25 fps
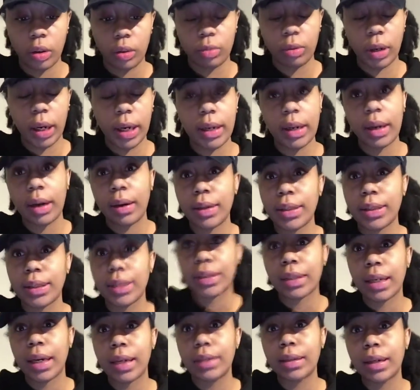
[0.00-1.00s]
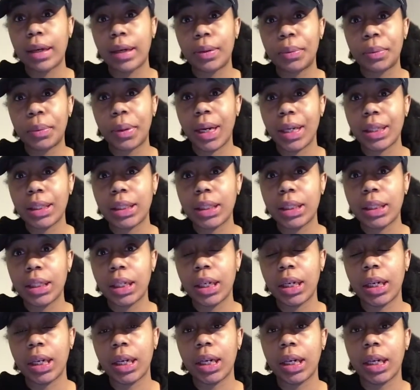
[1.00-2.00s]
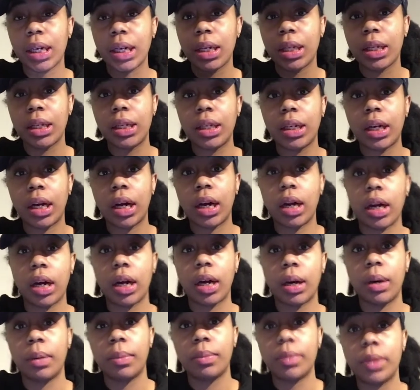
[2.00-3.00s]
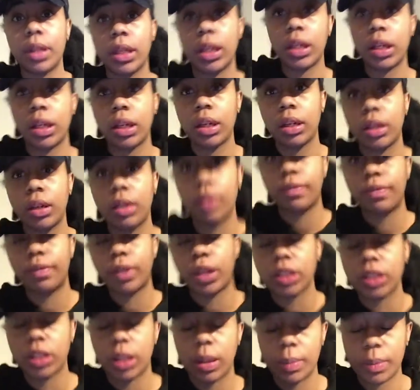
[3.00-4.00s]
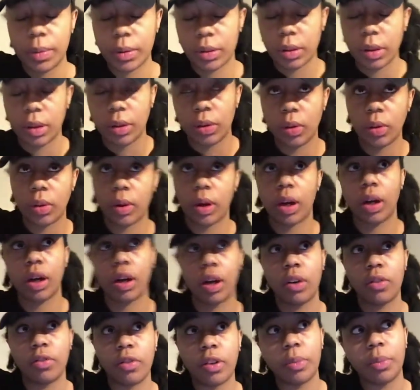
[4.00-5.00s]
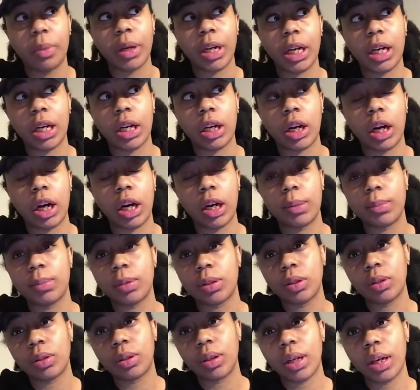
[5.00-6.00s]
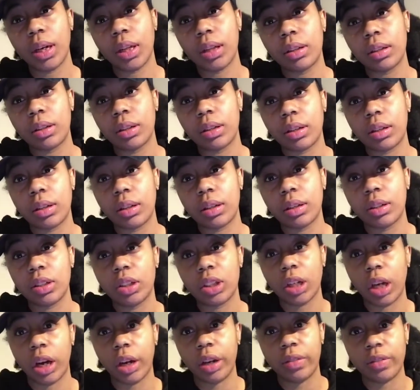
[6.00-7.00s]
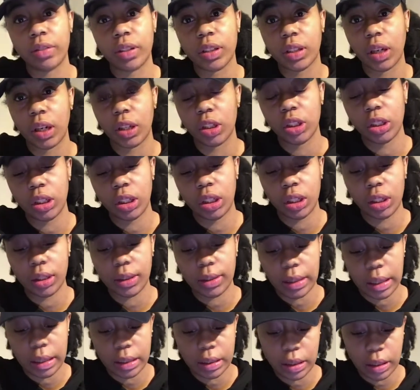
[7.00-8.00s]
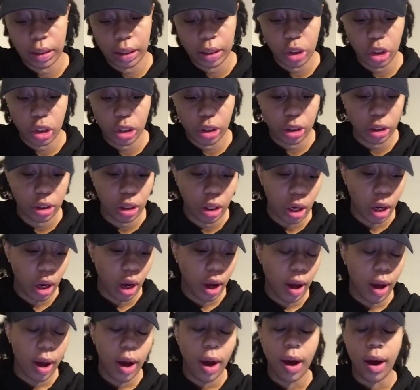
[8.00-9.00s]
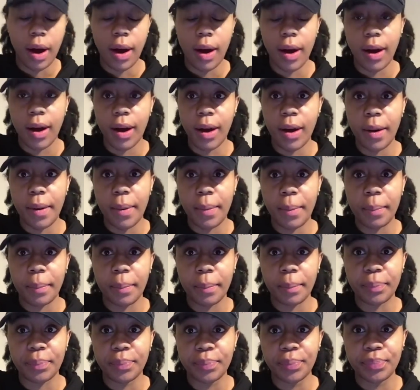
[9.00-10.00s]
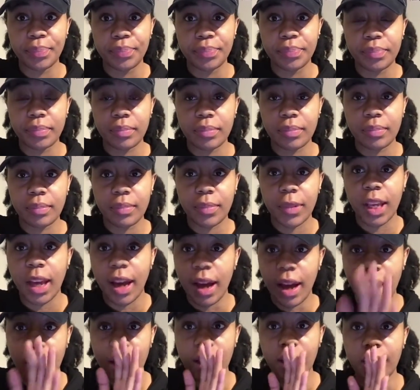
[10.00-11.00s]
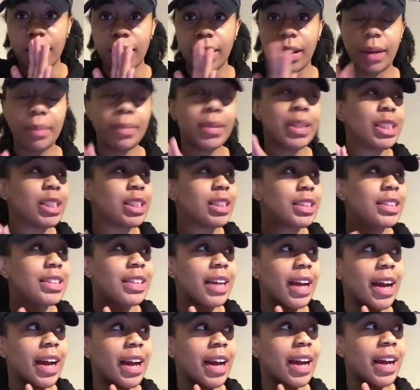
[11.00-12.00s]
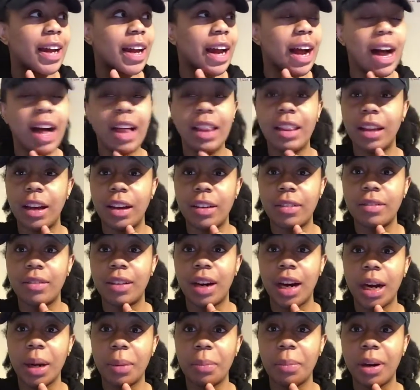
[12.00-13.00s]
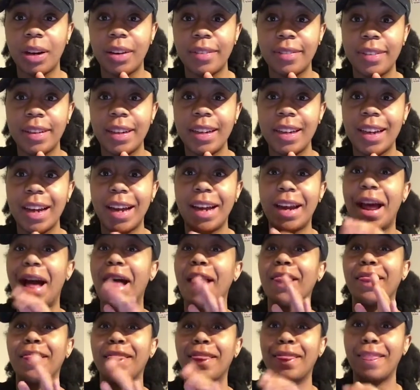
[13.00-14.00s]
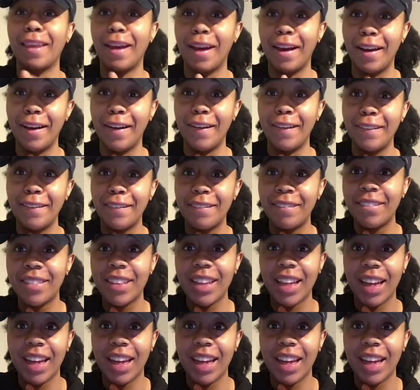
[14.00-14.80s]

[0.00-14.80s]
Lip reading: Right now I just got done watching the first episode of American Crime Story, the Gianni Versace assassination. Um, Let me just say I love Ryan Murphy and I love